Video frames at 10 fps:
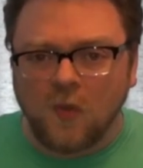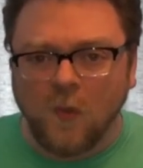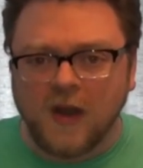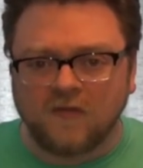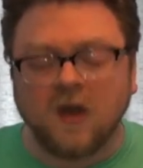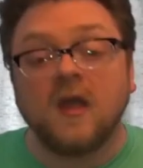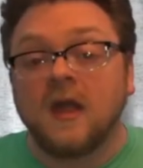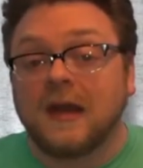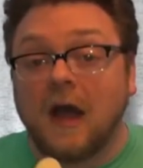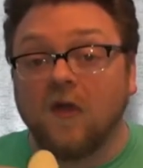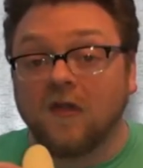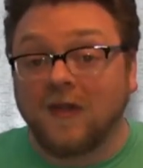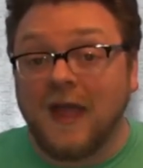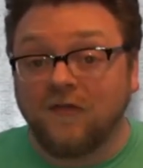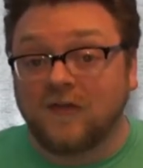Whatever. Now, the
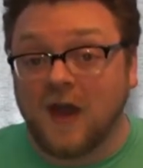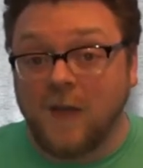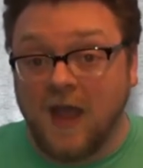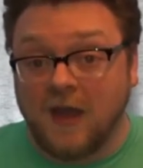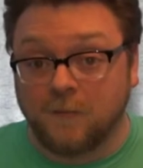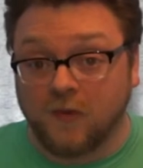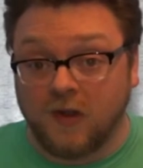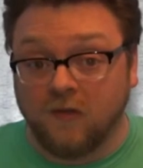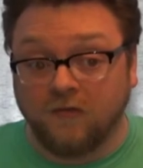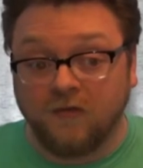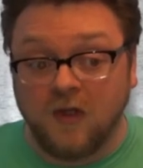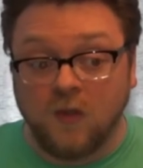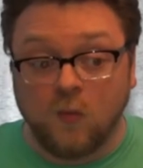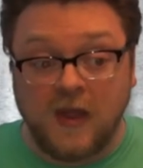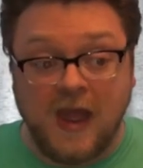last time I had Pringles,
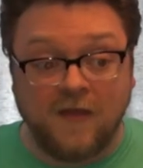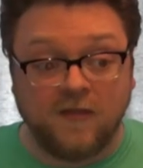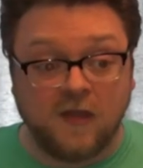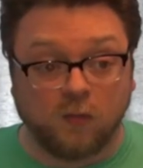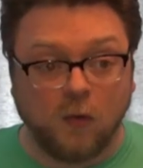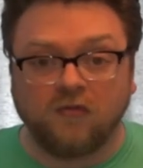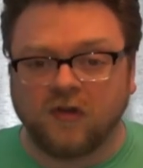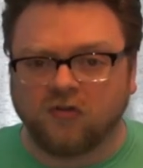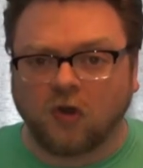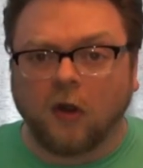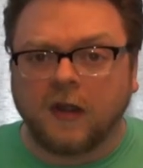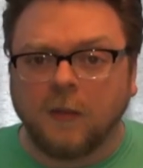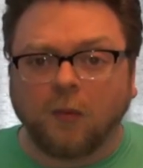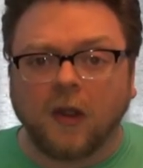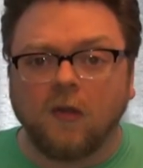we had the roasted
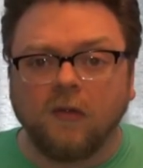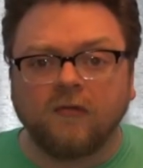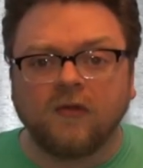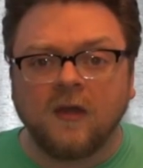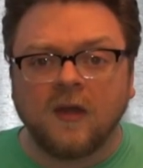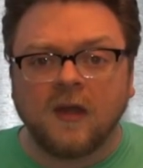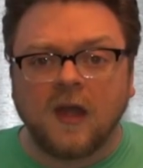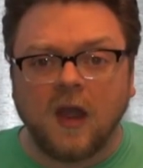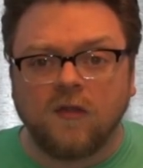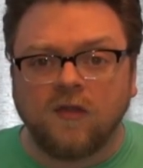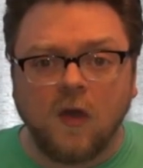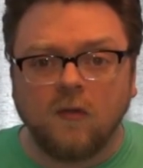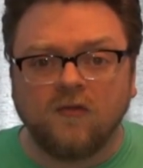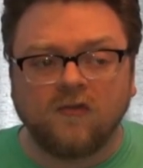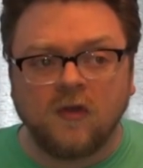turkey Pringles, and
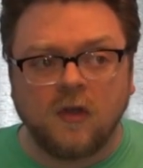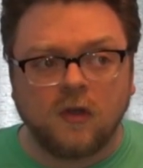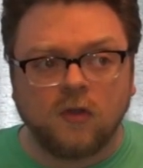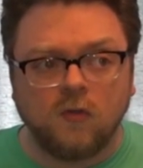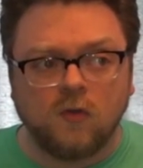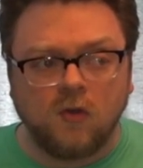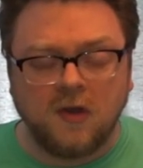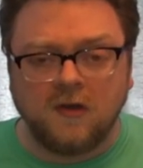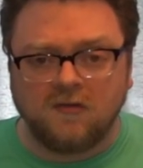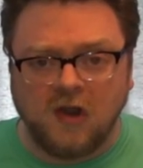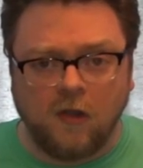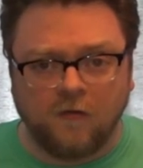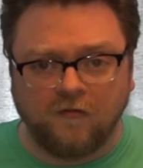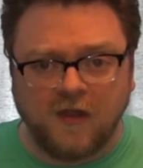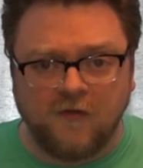those, you couldn't tell
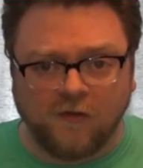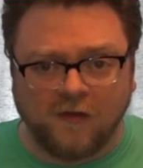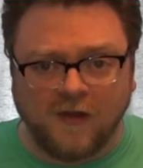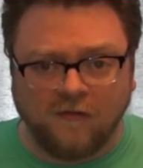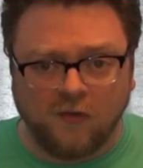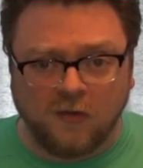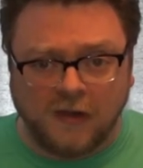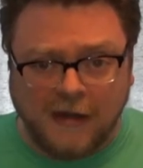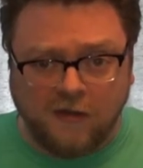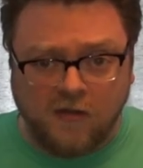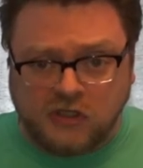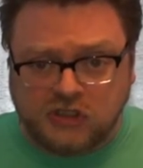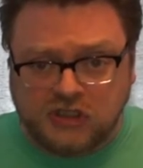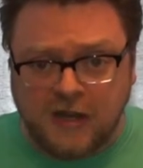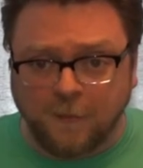the flavor unless you licked the
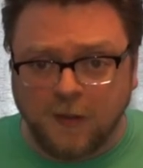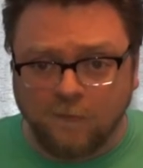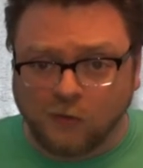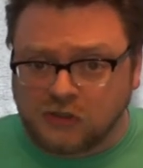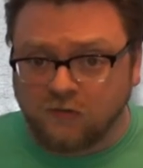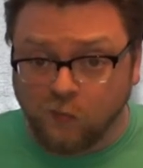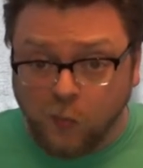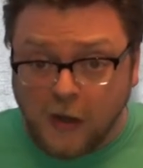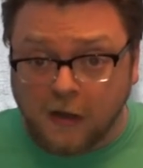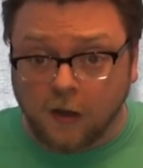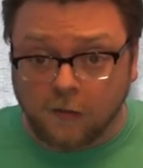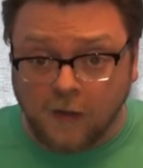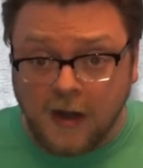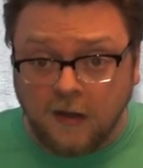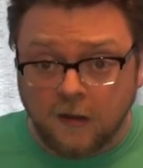chip, which is weird,
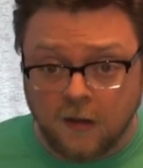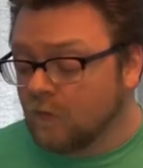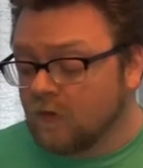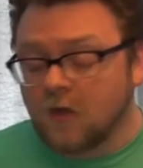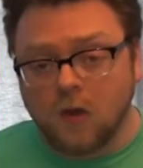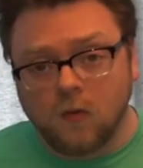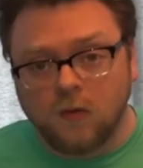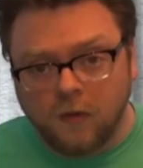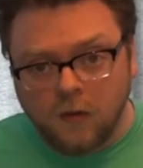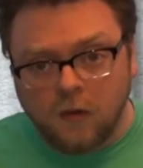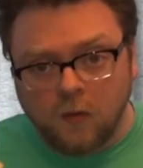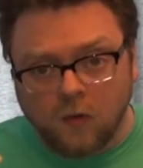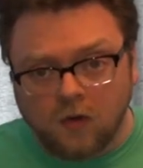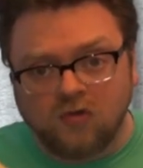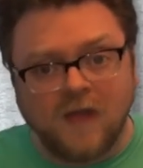right? So,
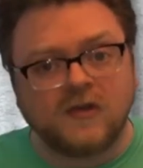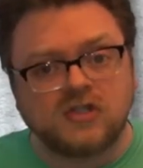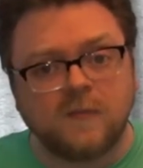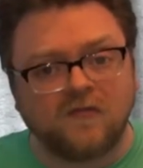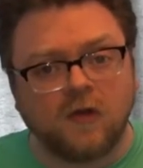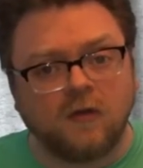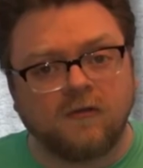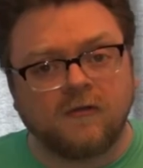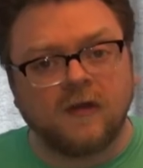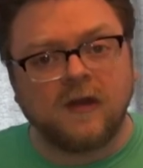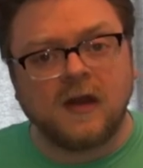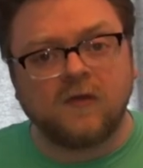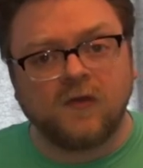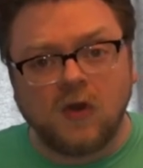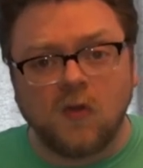we're gonna try the chip first, and
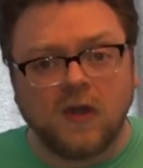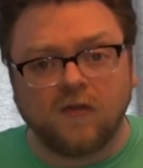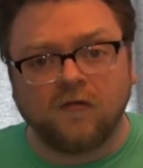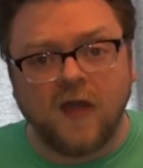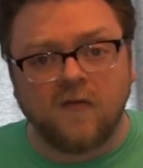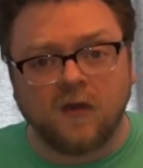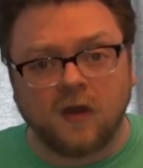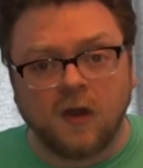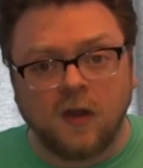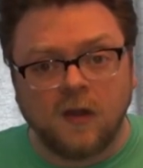if we don't get the flavor,